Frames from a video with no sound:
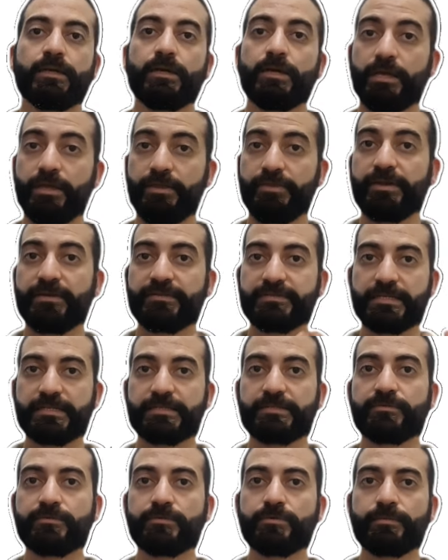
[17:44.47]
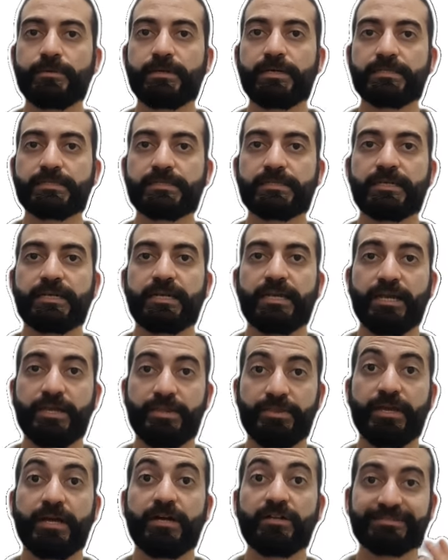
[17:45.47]
If the school bus
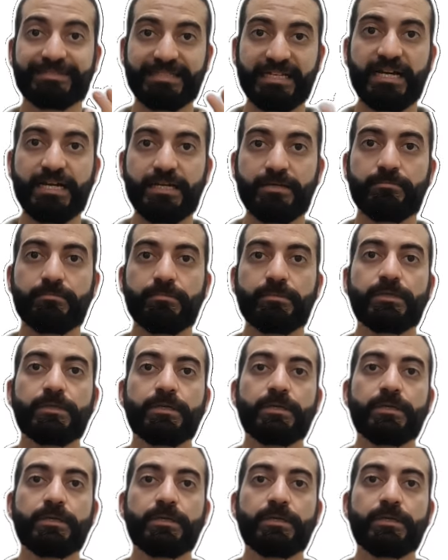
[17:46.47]
is on time,